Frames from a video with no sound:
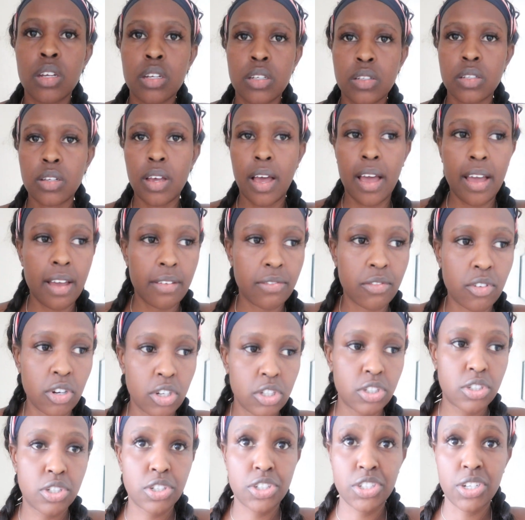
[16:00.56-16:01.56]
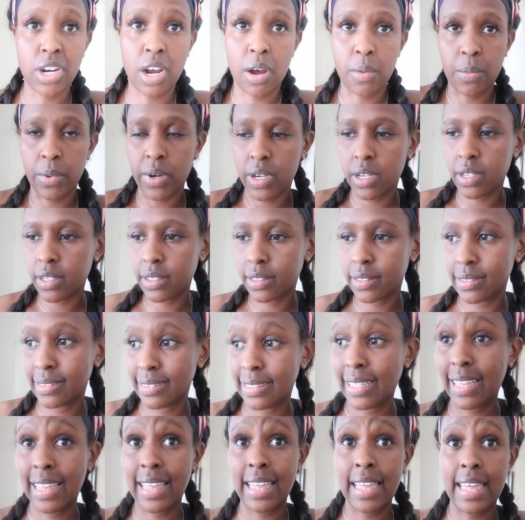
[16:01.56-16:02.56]
so i have gone to shower
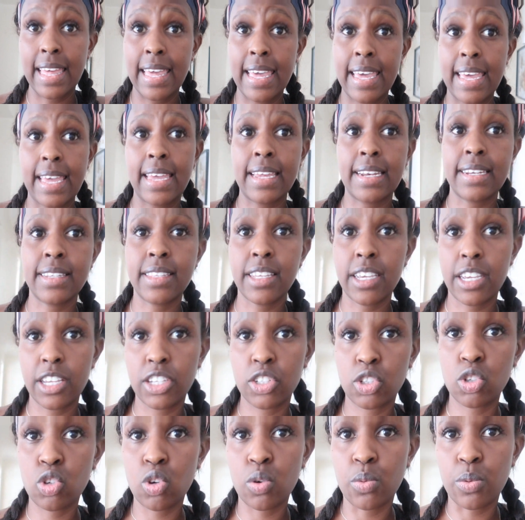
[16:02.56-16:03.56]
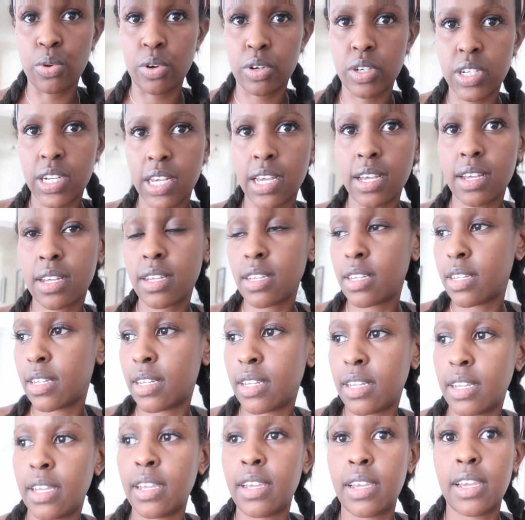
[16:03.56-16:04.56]
and there is no water
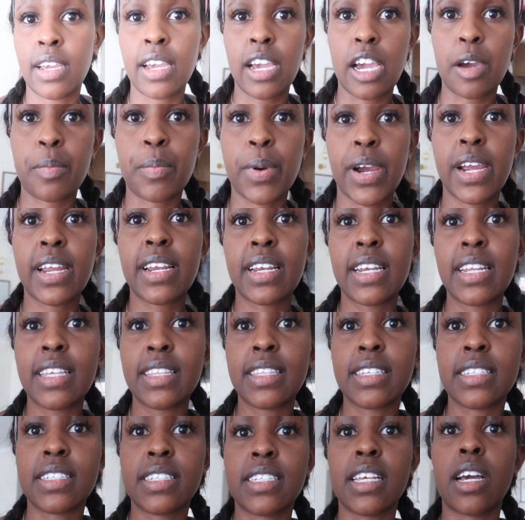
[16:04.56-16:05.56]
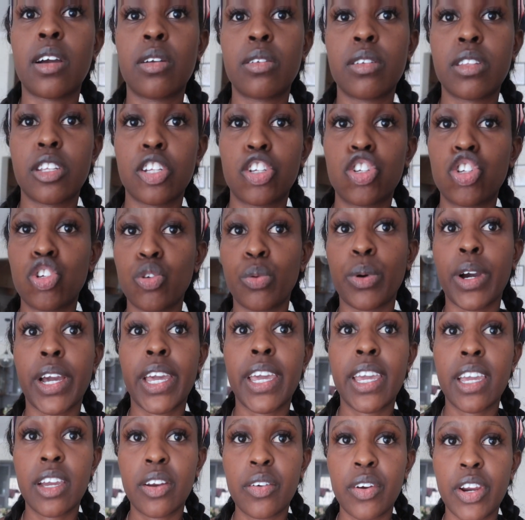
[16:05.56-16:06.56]
apparently the sound that you are
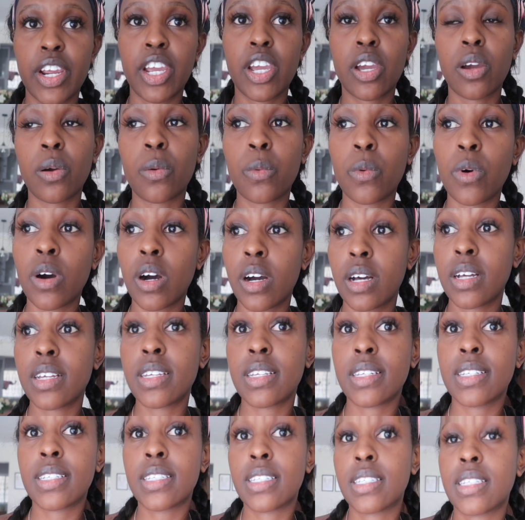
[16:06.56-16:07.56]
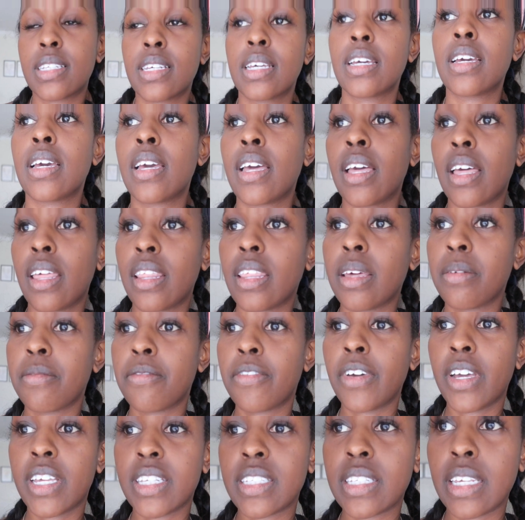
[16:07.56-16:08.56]
hearing was them
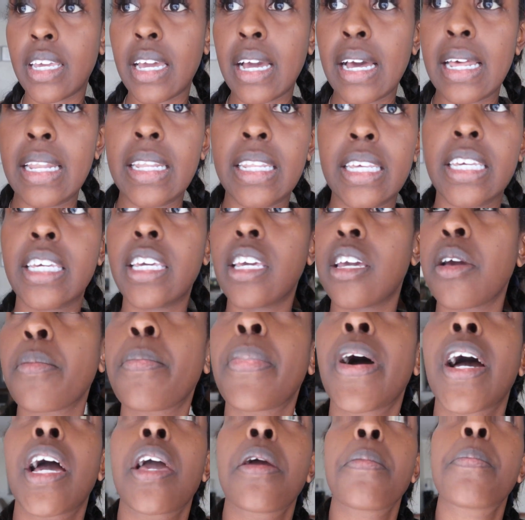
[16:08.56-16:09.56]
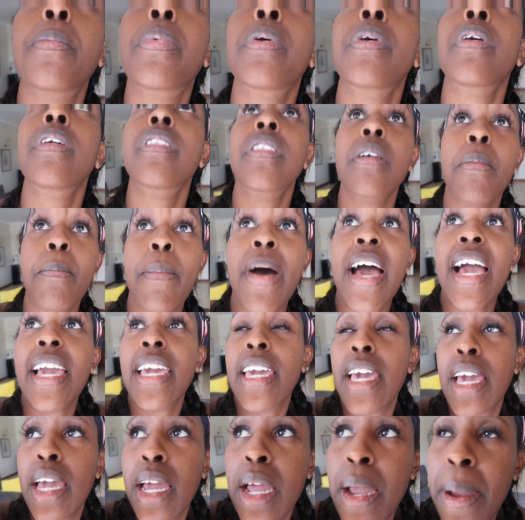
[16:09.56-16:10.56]
fixing a leaking pipe the
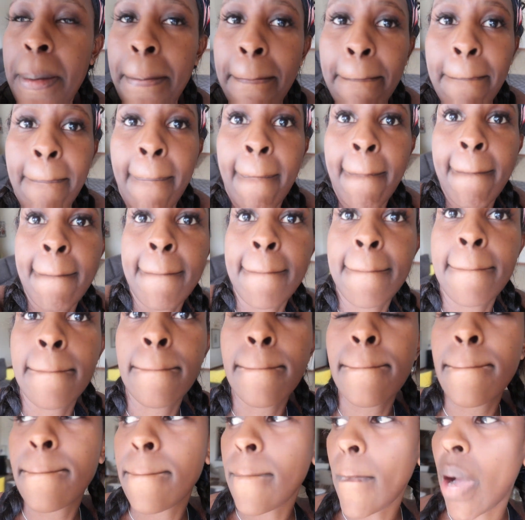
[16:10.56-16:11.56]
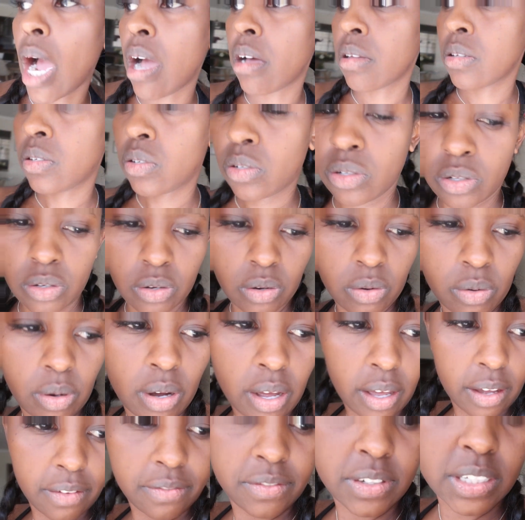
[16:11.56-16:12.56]
banging so
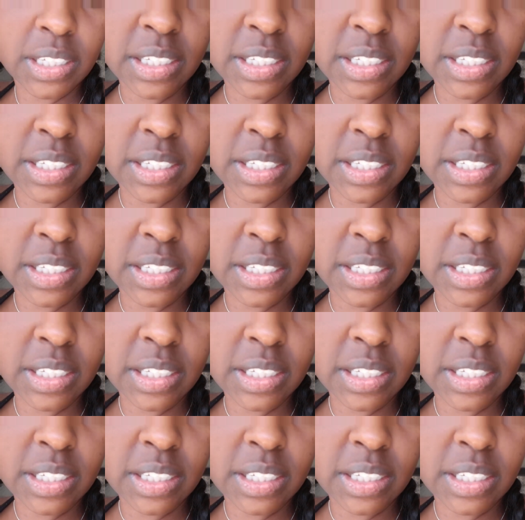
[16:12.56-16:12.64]
i have